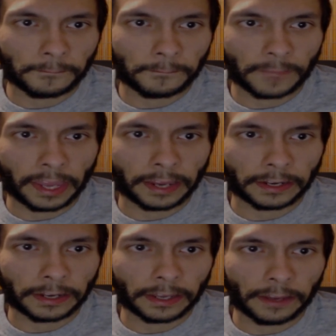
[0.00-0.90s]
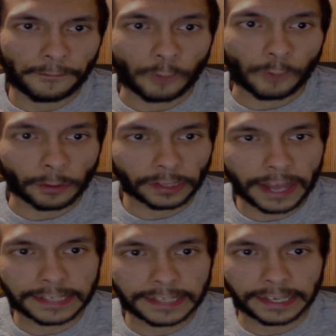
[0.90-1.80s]
and
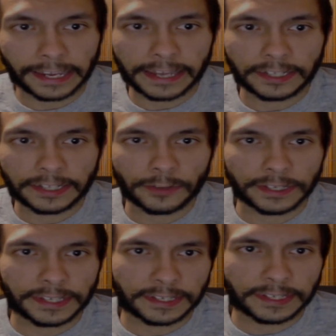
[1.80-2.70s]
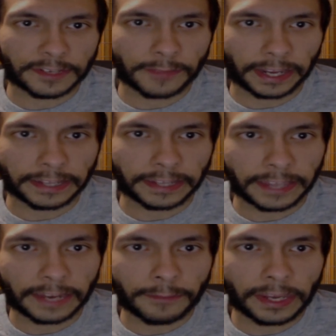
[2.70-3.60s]
formalizing it into a system that can
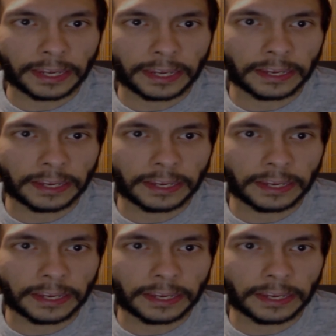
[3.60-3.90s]
then be